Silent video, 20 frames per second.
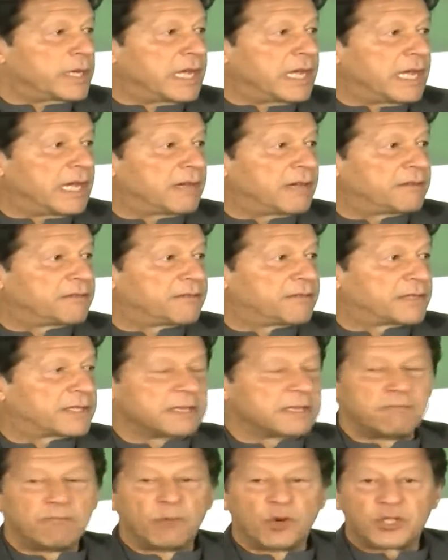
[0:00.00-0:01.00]
we
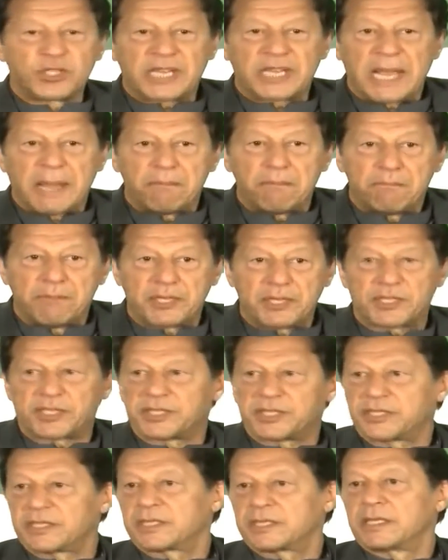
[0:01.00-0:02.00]
have the most
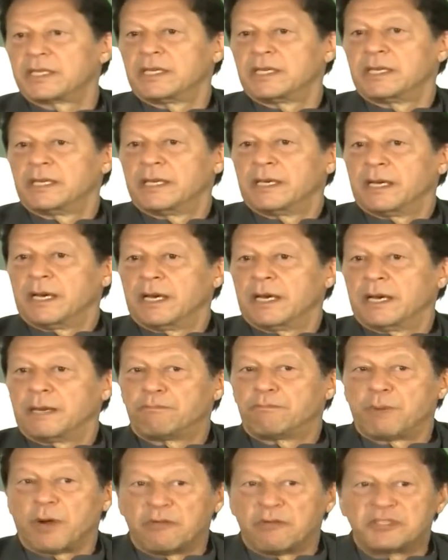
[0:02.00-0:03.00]
ambitious
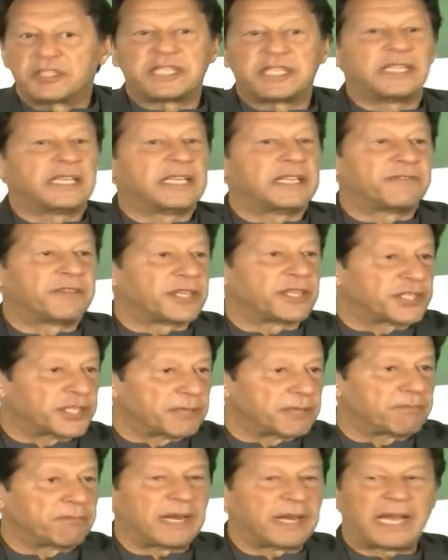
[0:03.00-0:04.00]
poverty
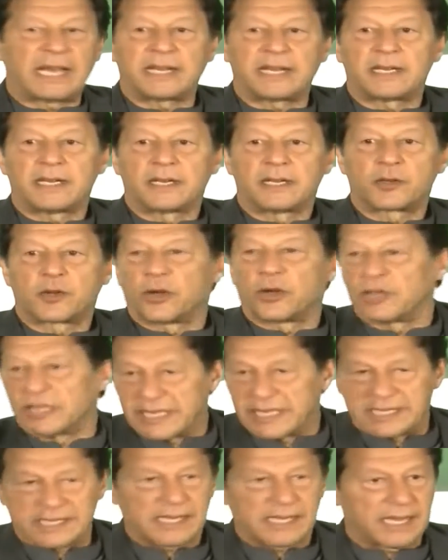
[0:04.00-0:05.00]
alleviation plan
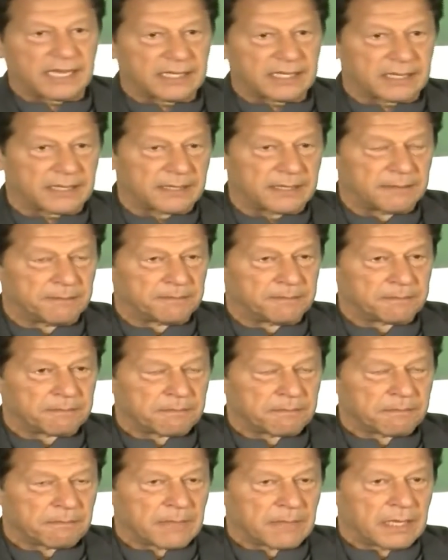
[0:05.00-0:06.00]
called ESAS.
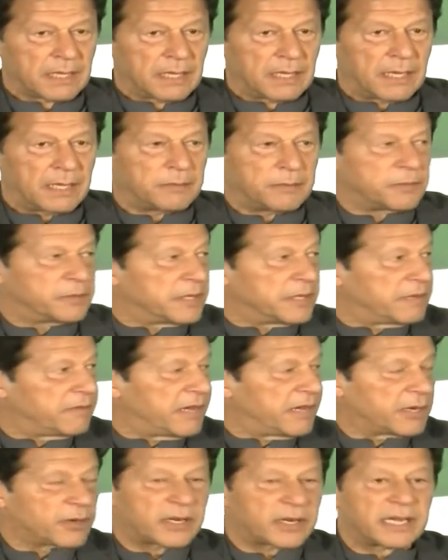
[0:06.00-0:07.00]
I
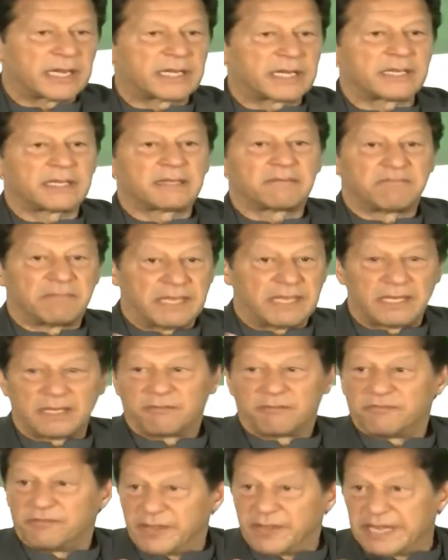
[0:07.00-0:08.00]
mean, we have allocated
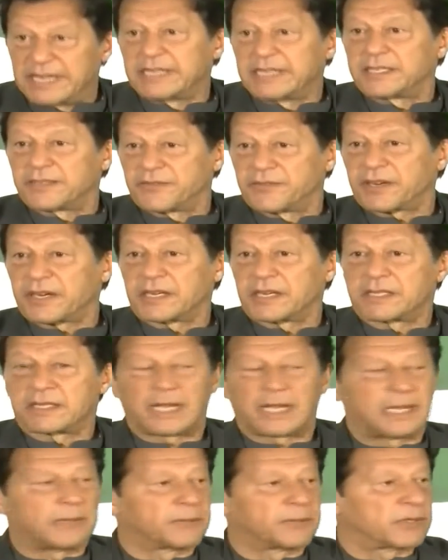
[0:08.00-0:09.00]
in very
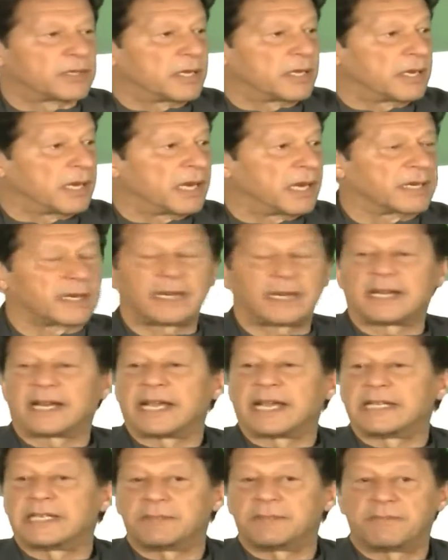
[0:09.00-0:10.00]
difficult times
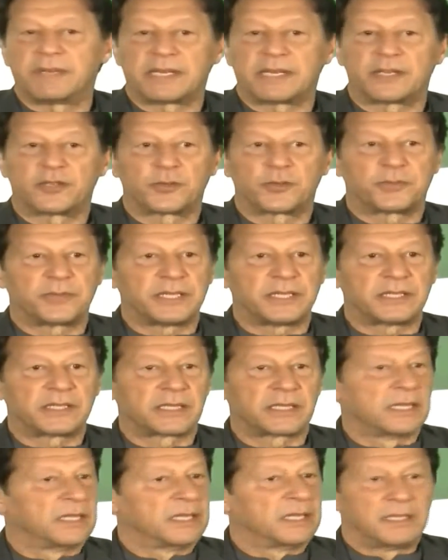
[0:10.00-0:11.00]
190 billion
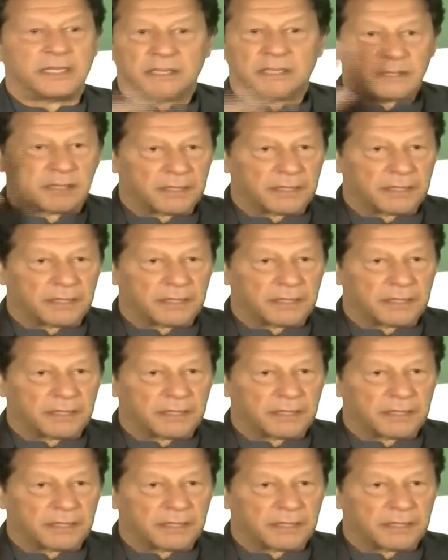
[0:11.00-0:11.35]
rupees,